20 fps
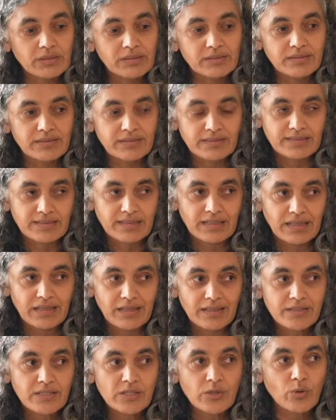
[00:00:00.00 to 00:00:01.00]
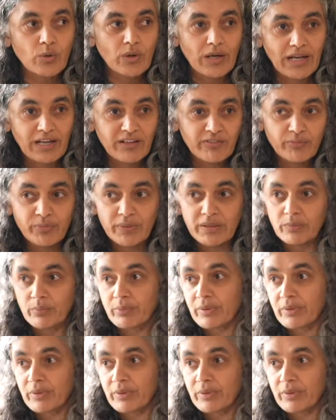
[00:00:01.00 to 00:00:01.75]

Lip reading: in this class who have been